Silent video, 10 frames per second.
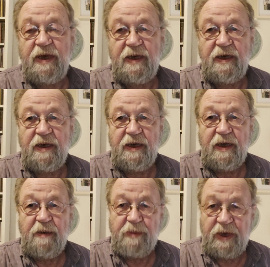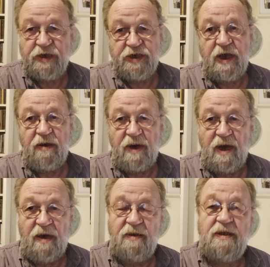a big shout
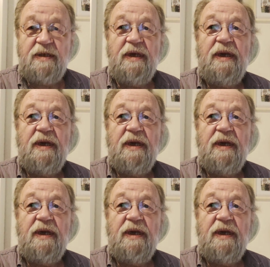out